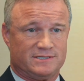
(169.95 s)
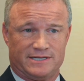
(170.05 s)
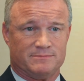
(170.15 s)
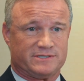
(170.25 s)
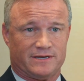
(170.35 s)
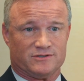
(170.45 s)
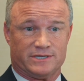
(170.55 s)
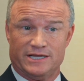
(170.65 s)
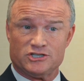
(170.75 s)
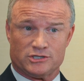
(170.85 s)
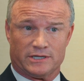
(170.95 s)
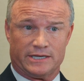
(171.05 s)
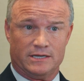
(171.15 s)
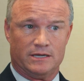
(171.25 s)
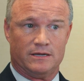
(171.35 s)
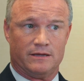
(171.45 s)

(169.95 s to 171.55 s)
stem cells initially,